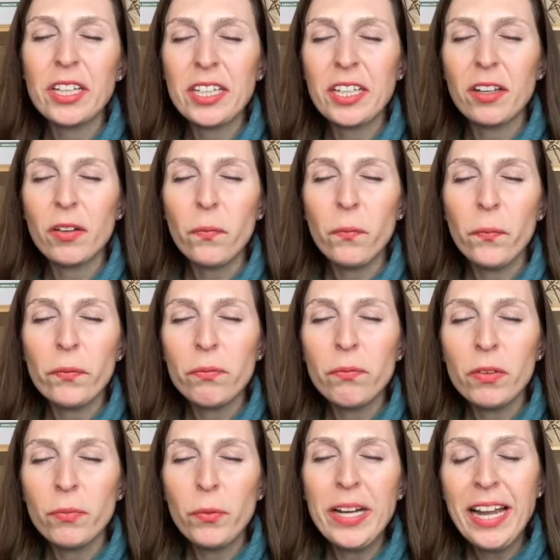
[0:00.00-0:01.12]
Like
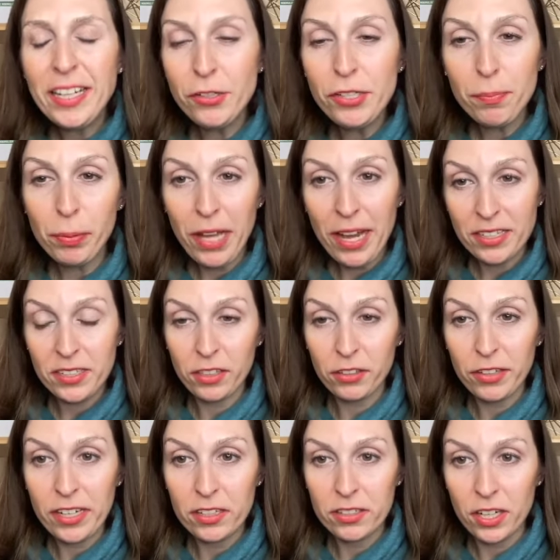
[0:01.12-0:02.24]
when I use a plastic
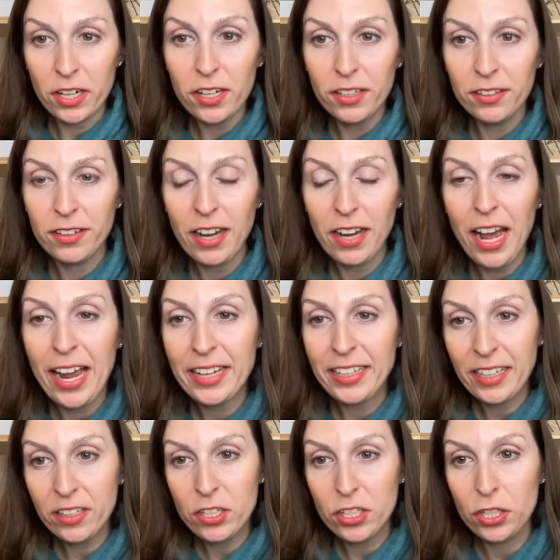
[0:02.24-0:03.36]
razor, I
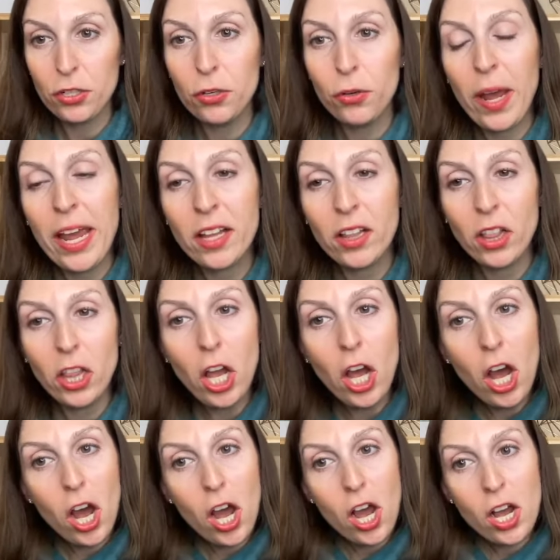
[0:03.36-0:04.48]
can do a
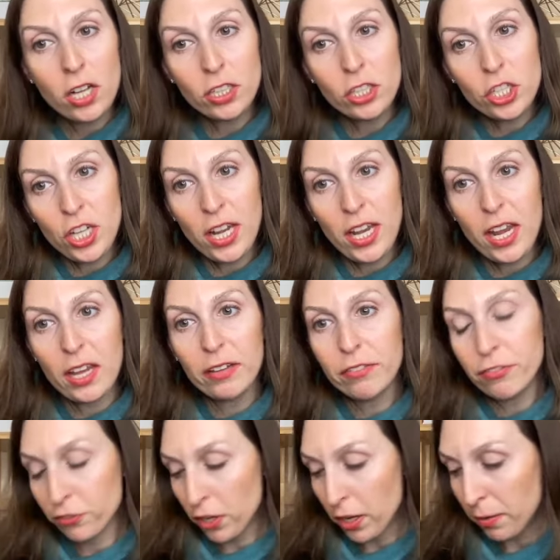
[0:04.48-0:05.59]
long
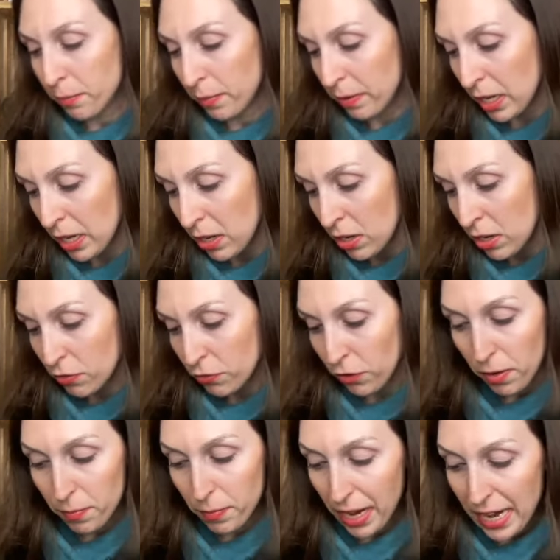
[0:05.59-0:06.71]
shave from
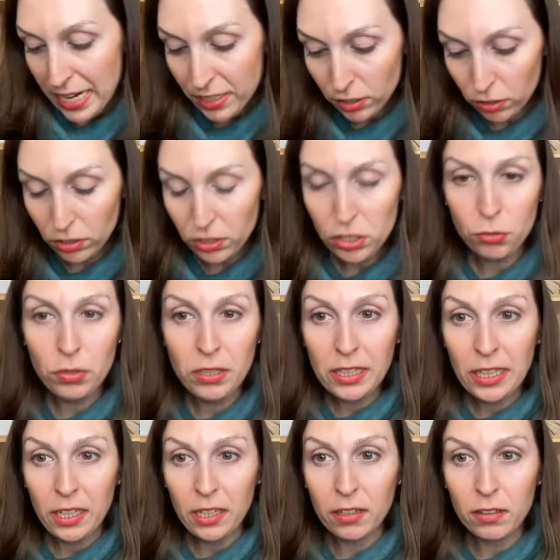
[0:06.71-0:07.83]
ankle to
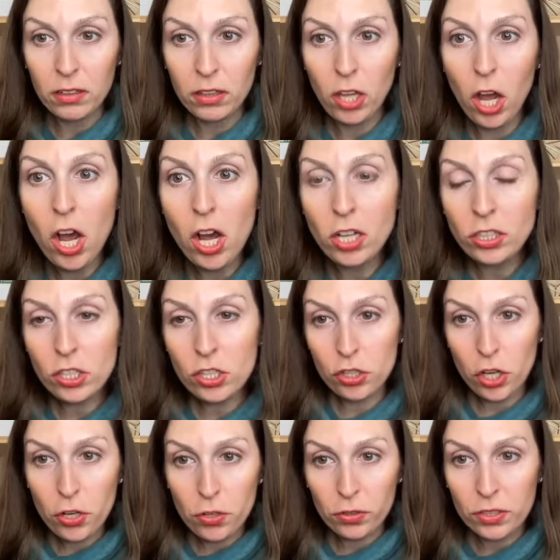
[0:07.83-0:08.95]
knee, long
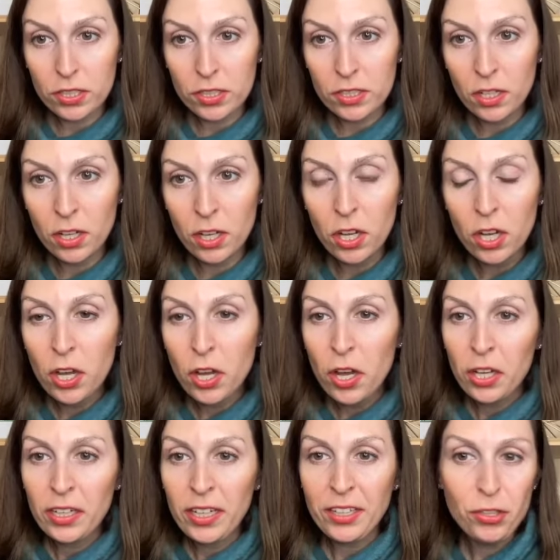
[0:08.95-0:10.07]
strokes.
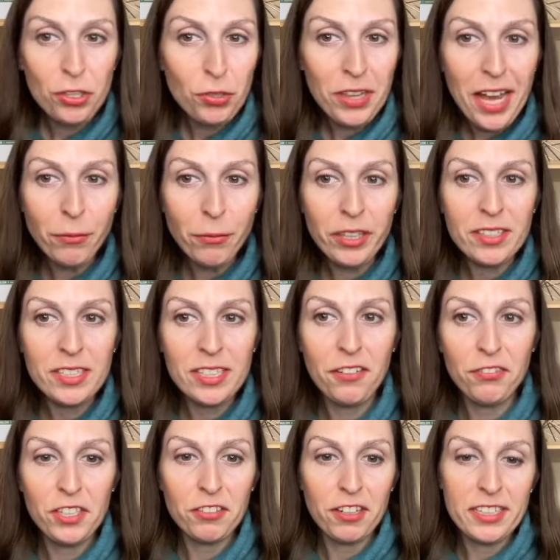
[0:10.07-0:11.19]
Can you do that with a
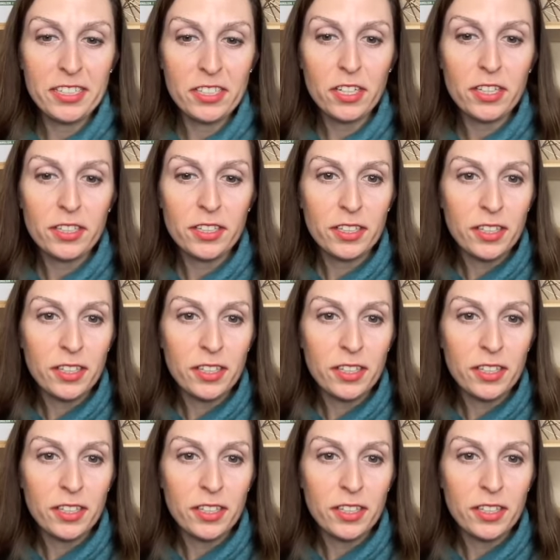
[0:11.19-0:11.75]
safety razor?